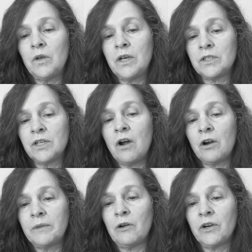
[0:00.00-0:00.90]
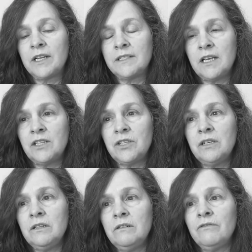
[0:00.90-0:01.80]
there's an Army
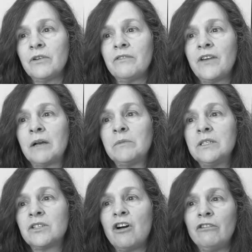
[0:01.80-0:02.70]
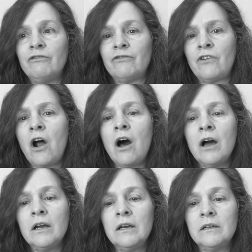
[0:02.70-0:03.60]
organization for the families called
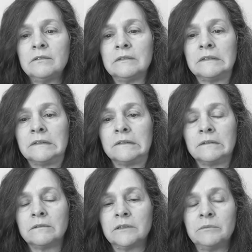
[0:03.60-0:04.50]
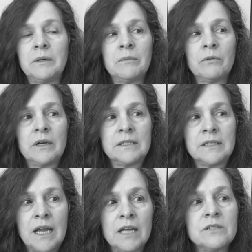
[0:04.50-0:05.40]
FROG. I don't remember what it
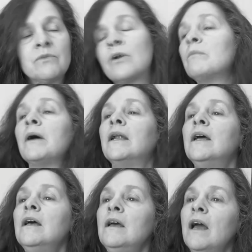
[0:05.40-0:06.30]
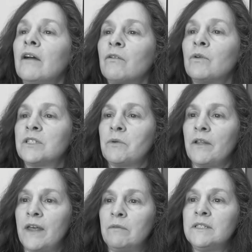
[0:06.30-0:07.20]
stands for, but every once in a
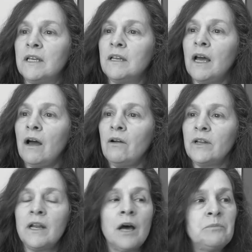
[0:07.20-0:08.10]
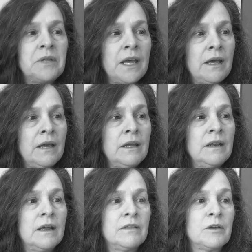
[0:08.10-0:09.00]
while they would send out an
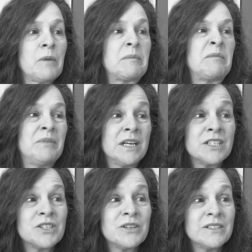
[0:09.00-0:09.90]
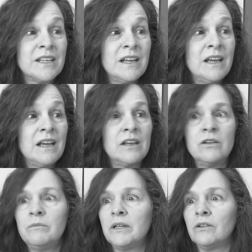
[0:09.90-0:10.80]
update, and there might be pictures in it, and
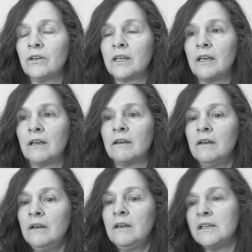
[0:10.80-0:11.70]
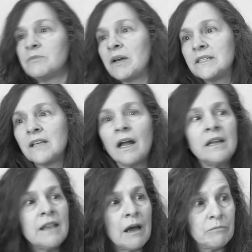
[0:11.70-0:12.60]
you'd be looking, is my son
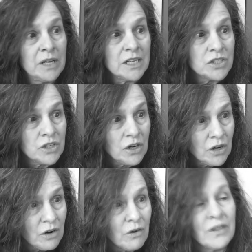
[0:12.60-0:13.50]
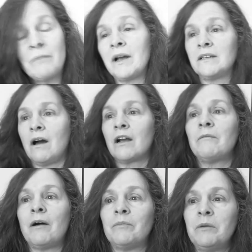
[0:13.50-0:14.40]
in that picture? Or they might talk
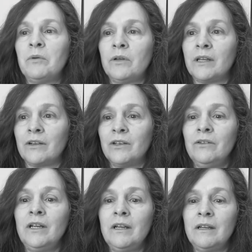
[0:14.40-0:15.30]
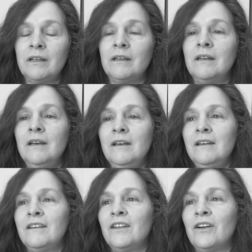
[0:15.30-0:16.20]
about people in their unit, and
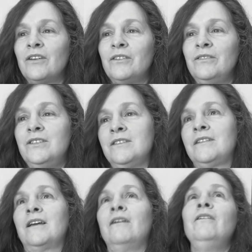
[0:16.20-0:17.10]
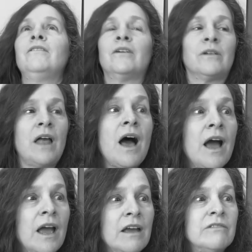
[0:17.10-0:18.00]
you just like, oh, they're
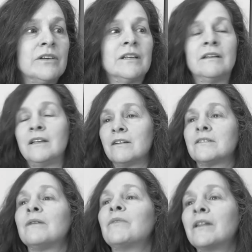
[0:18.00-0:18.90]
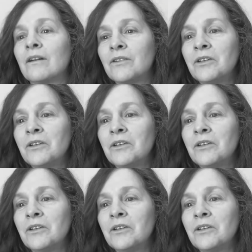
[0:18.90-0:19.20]
alive, and here's something they're